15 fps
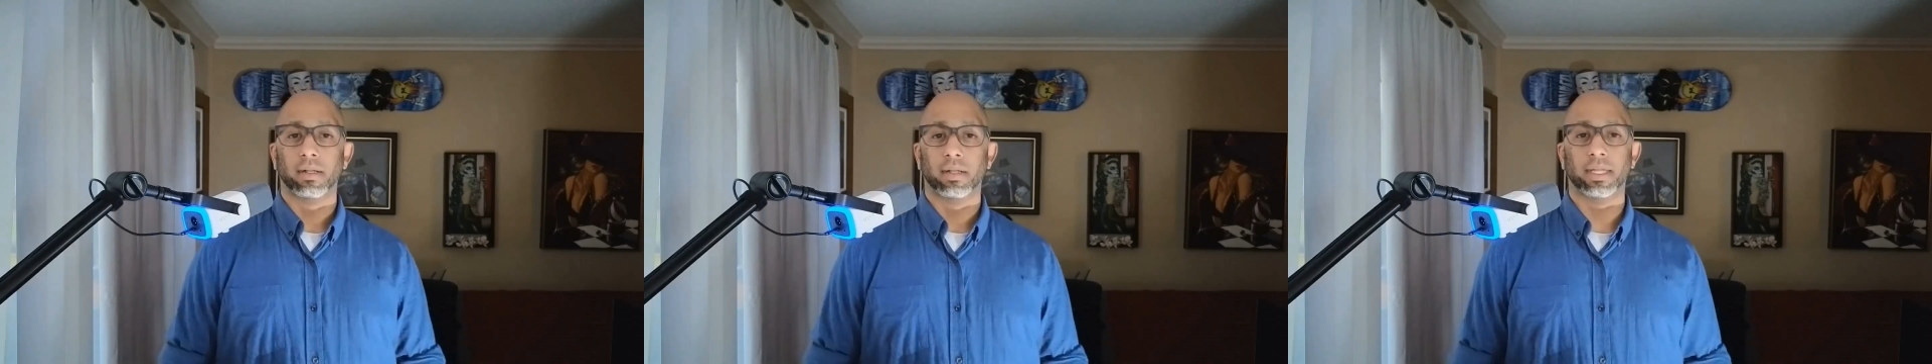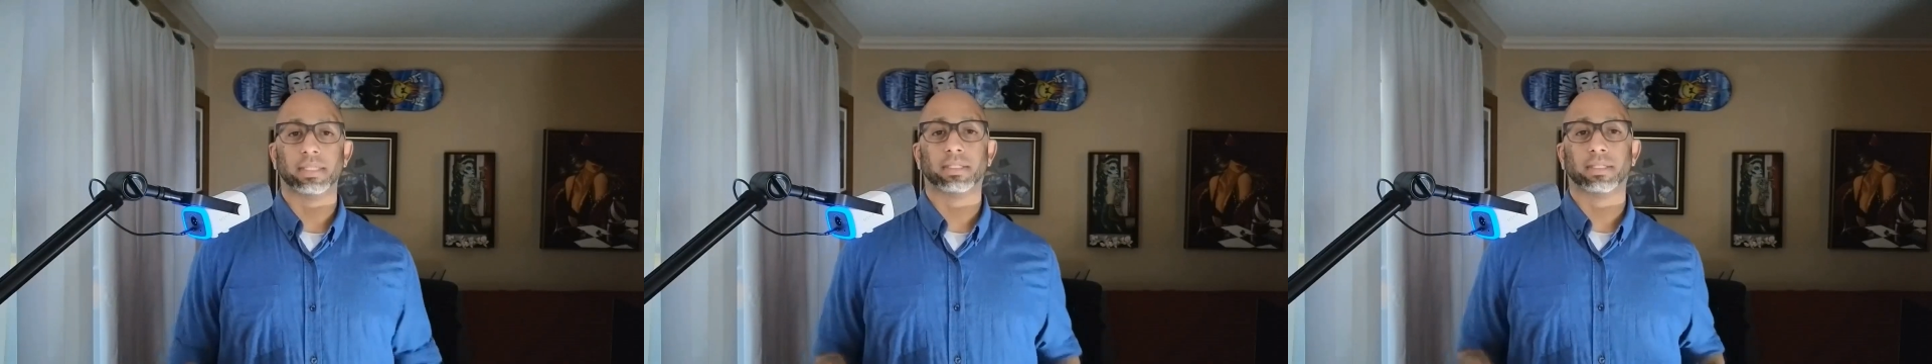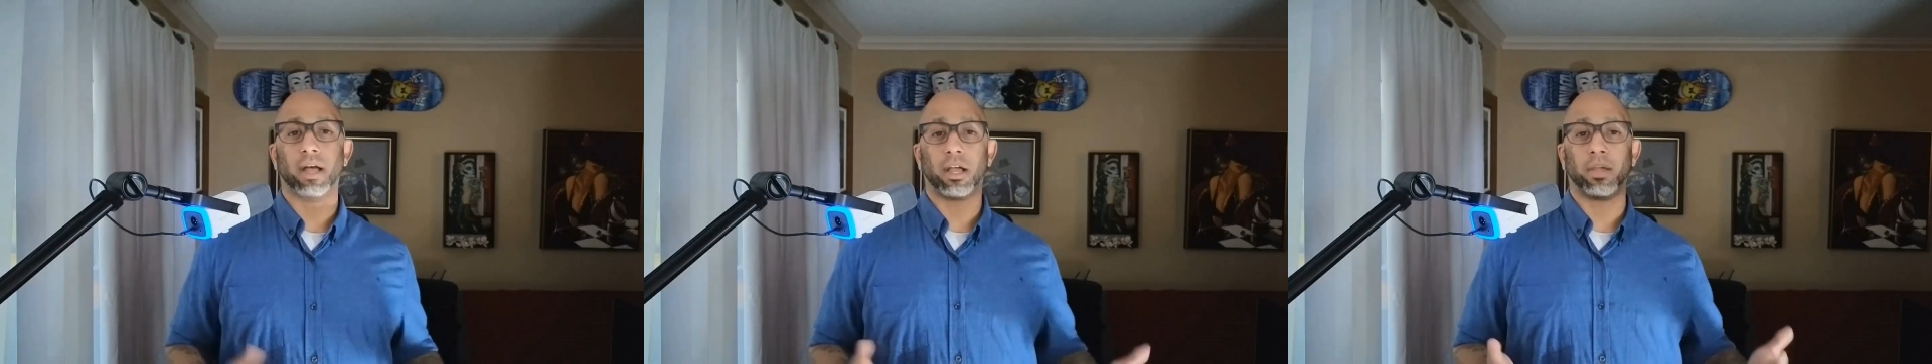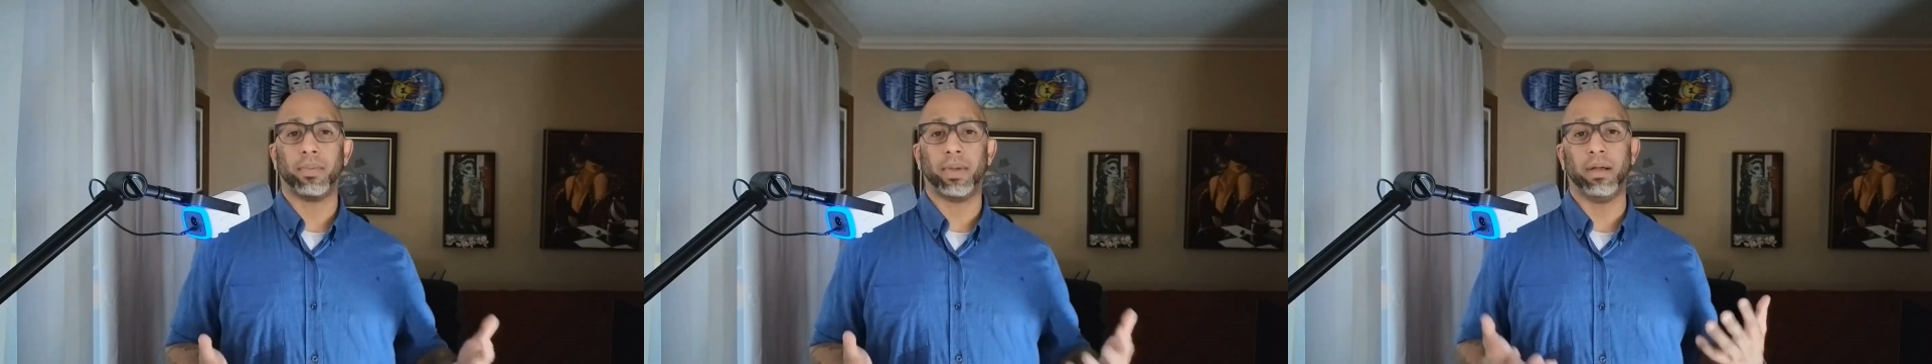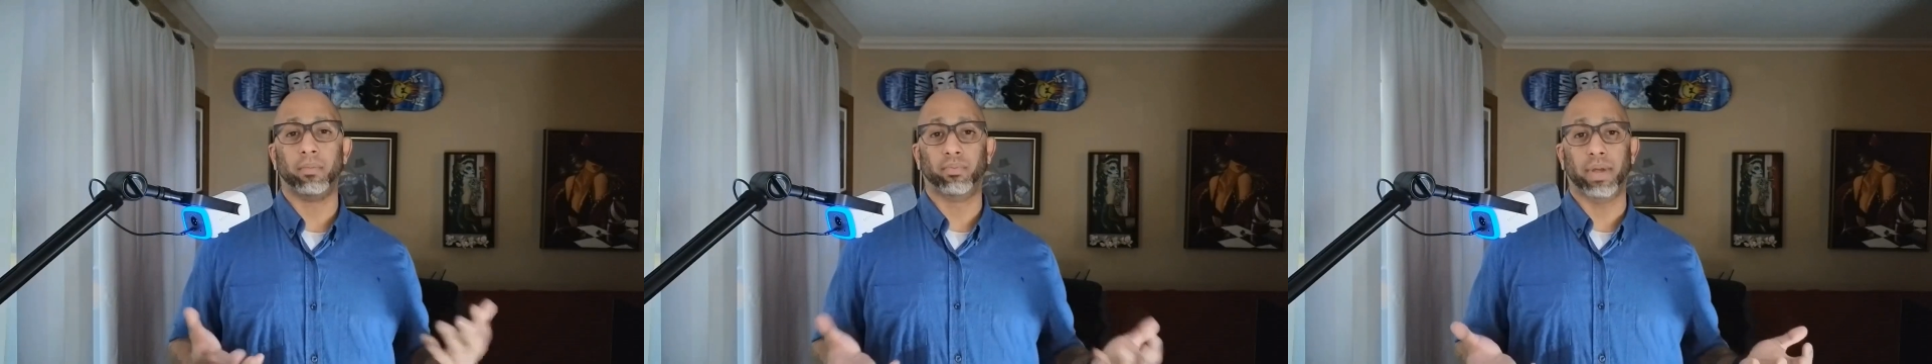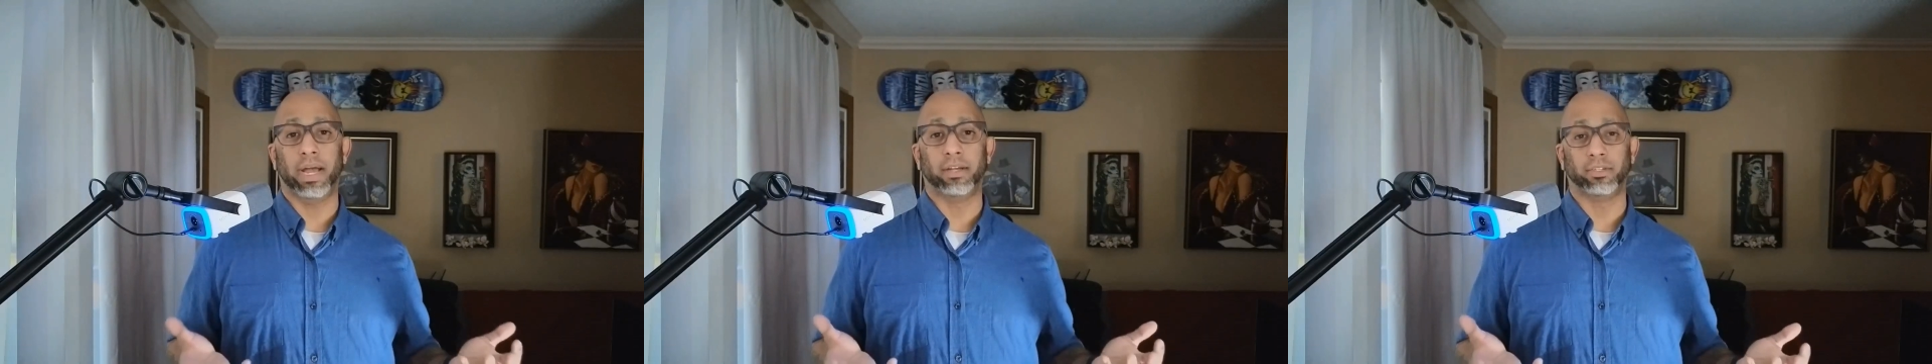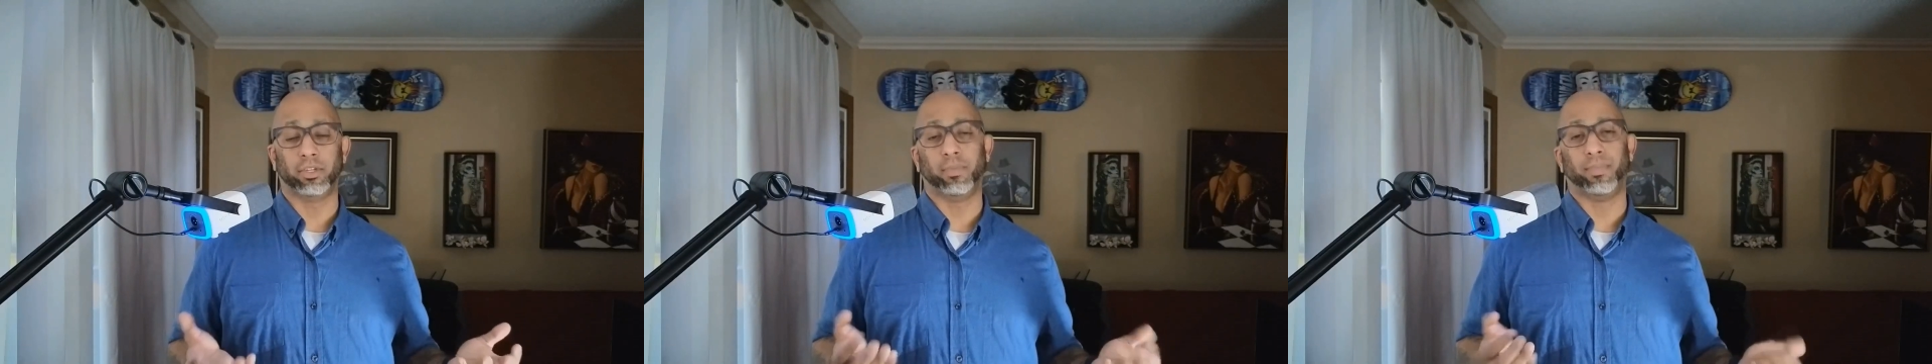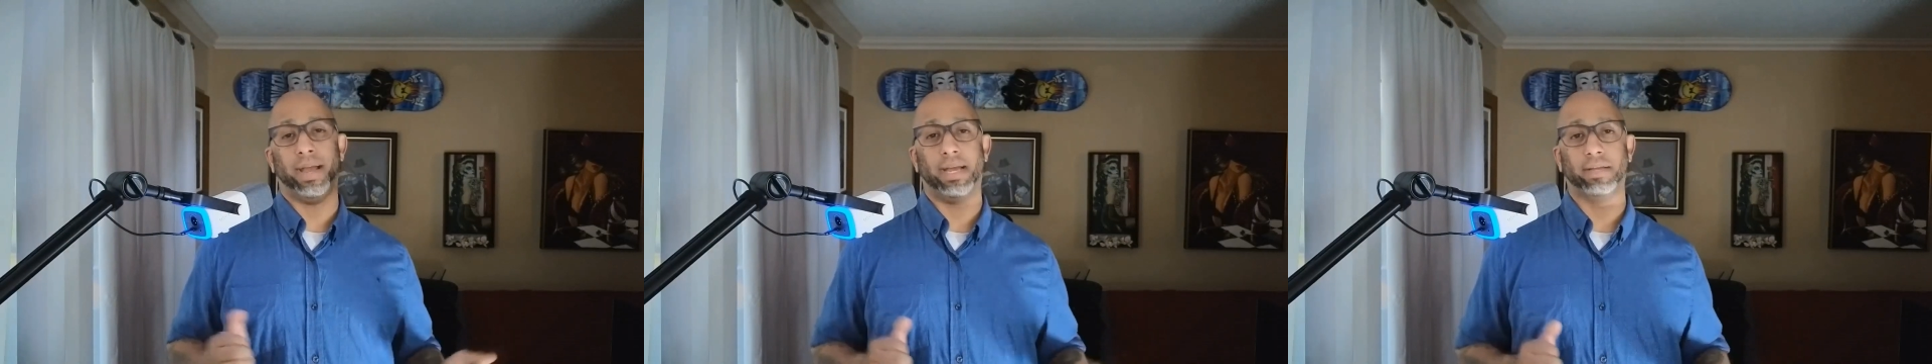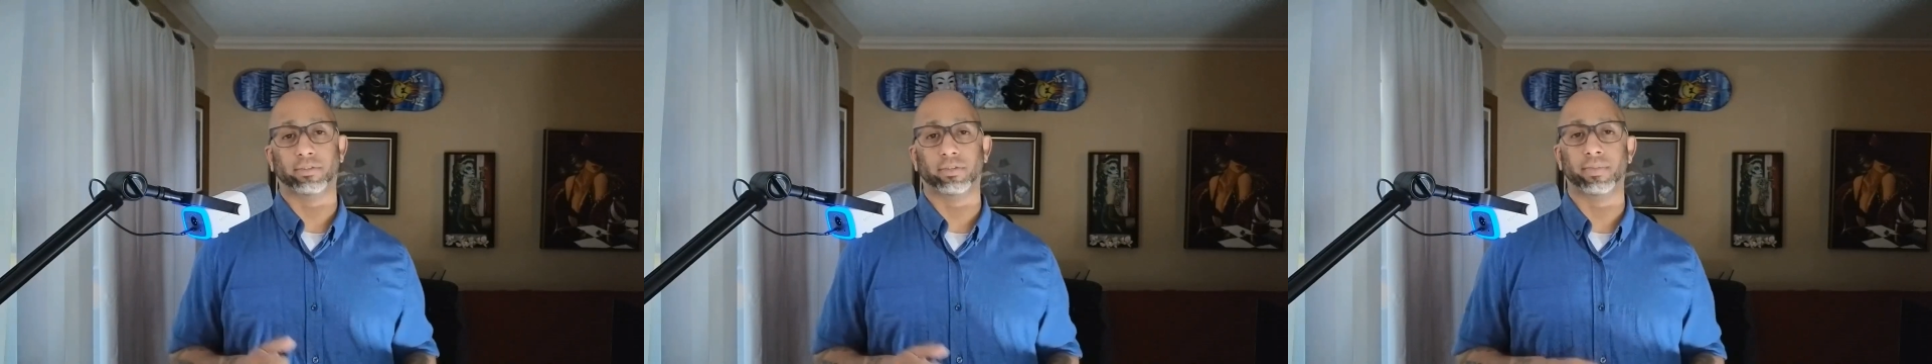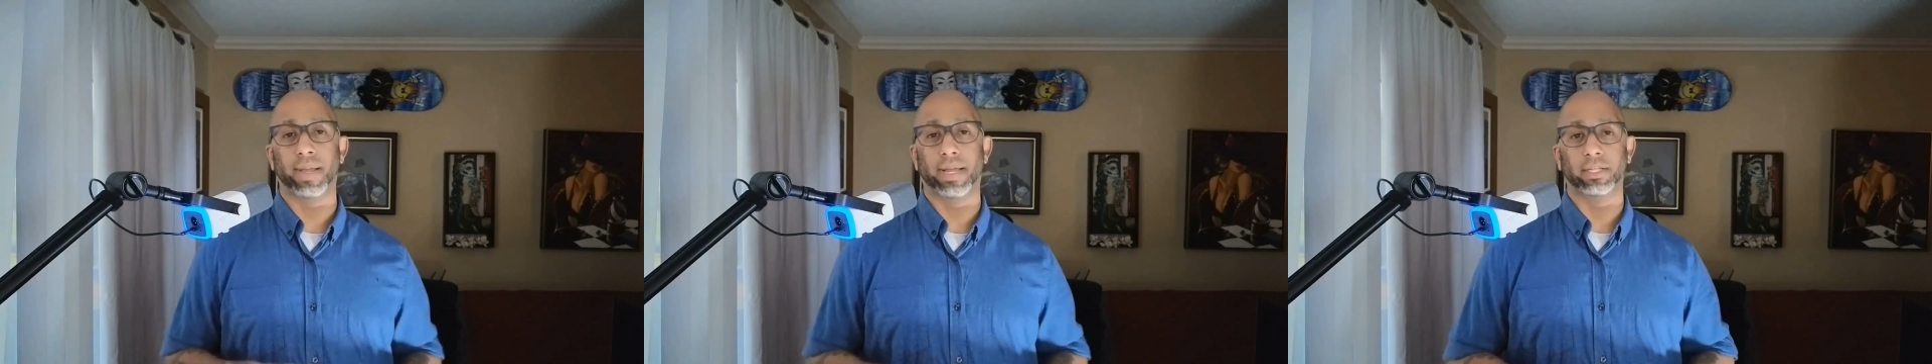Let's talk about browser
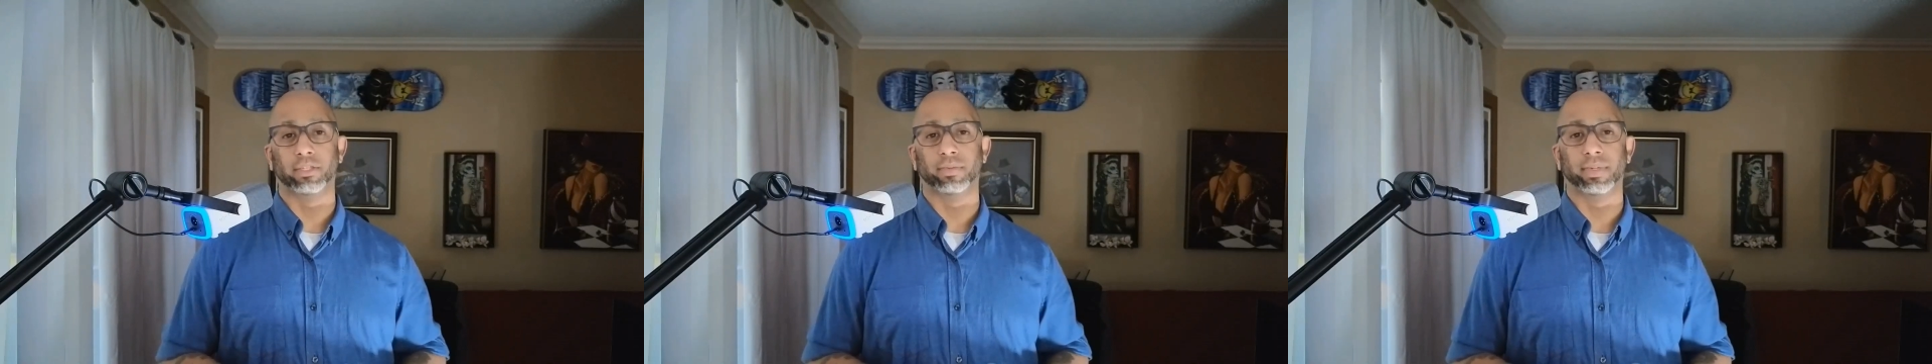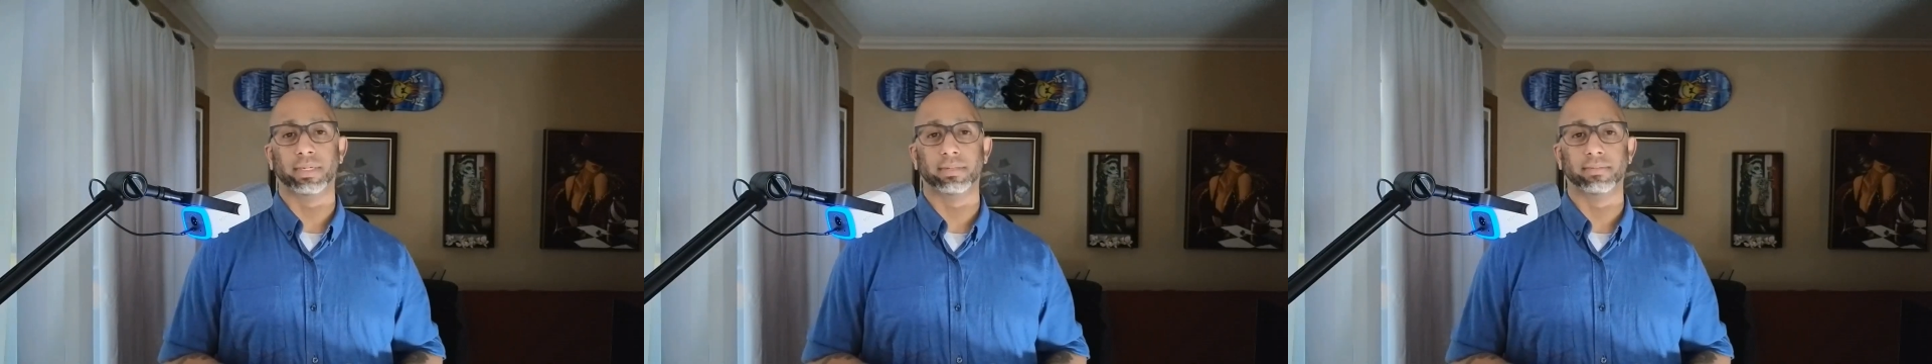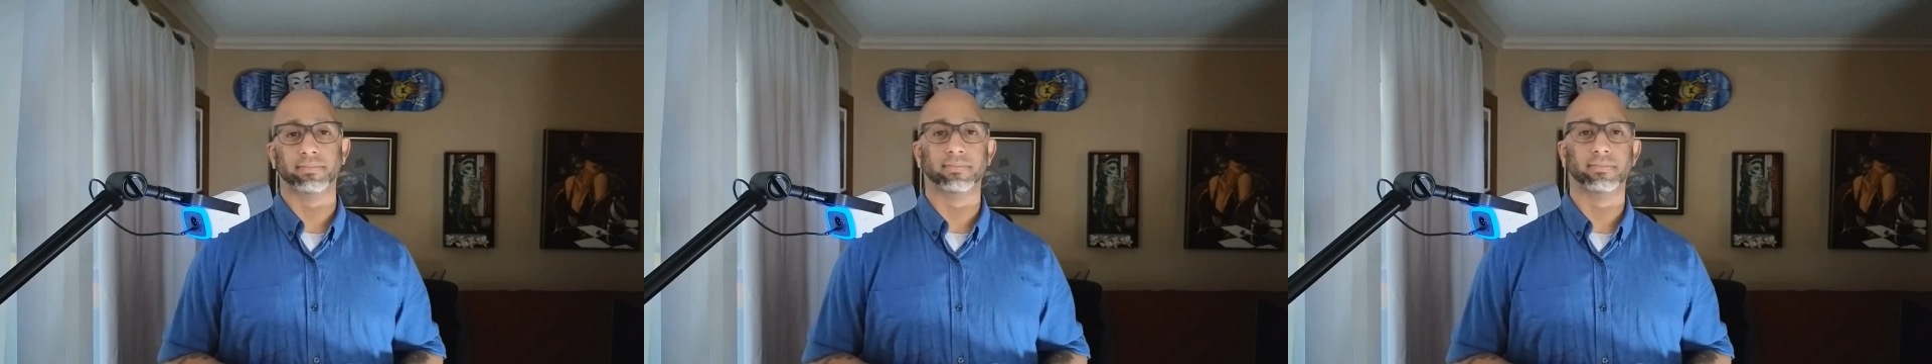password management.